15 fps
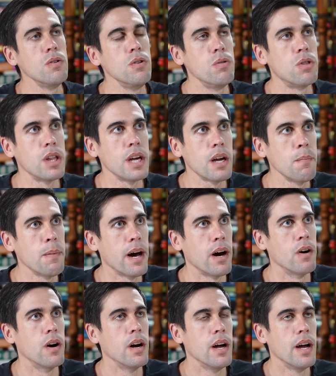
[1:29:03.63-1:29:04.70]
you think
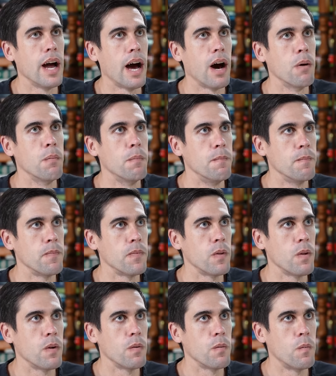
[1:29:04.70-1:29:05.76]
about how
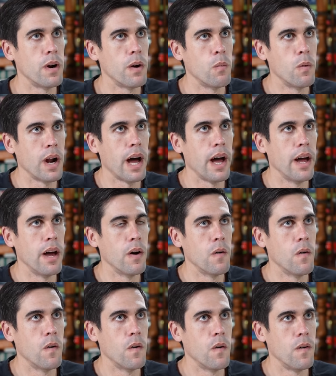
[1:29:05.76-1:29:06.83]
what what I
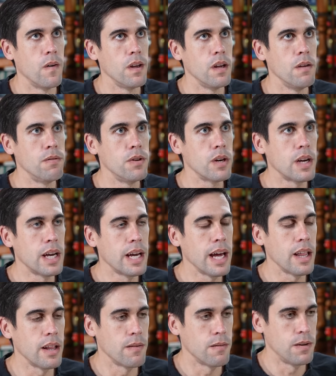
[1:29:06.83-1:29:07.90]
if you can
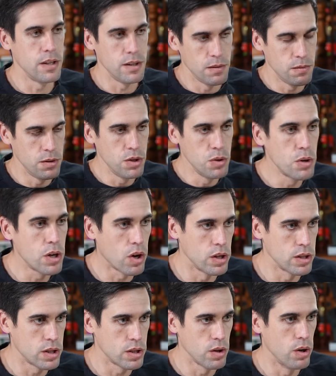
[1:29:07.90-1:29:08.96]
get what you would call
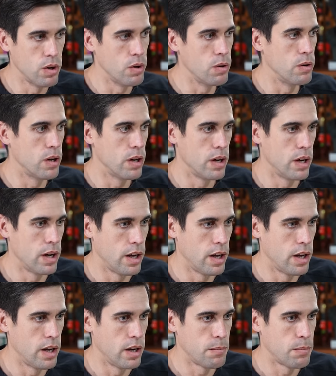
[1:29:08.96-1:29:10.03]
slow uh,
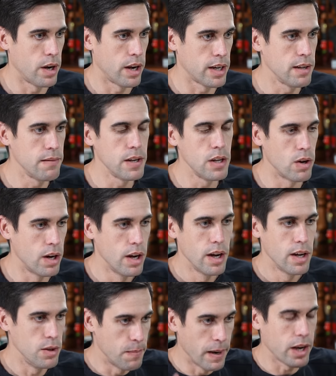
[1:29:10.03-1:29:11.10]
productivity, or
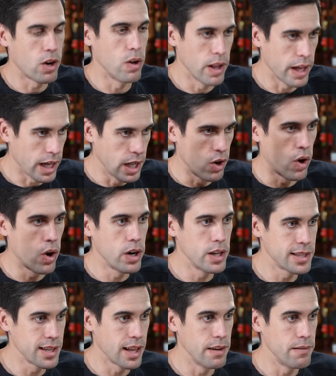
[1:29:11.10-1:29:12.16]
you might call like an
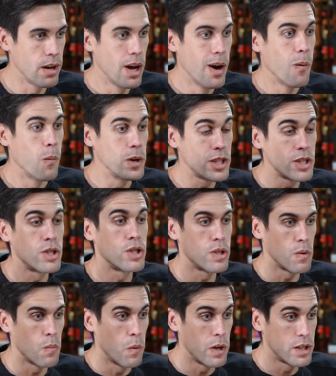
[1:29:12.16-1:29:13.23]
artist life, what's
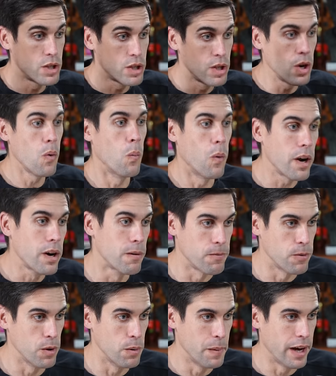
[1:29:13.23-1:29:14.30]
what's so
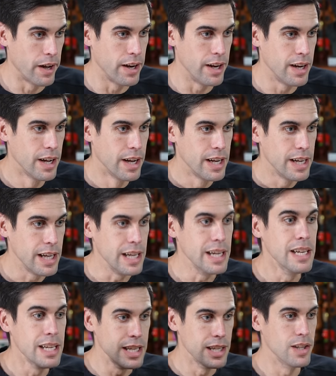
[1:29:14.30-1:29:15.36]
wonderful about it
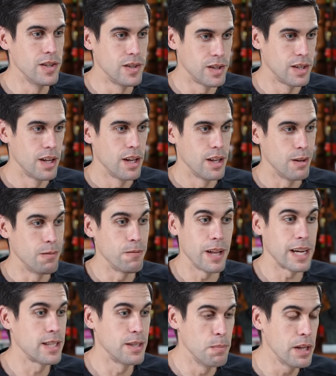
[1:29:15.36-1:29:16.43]
is the
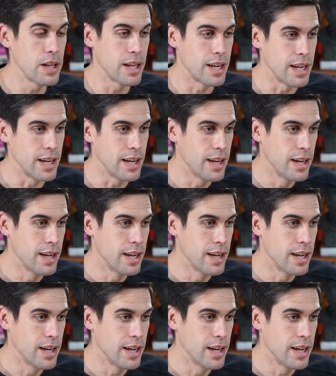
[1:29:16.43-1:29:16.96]
flexibility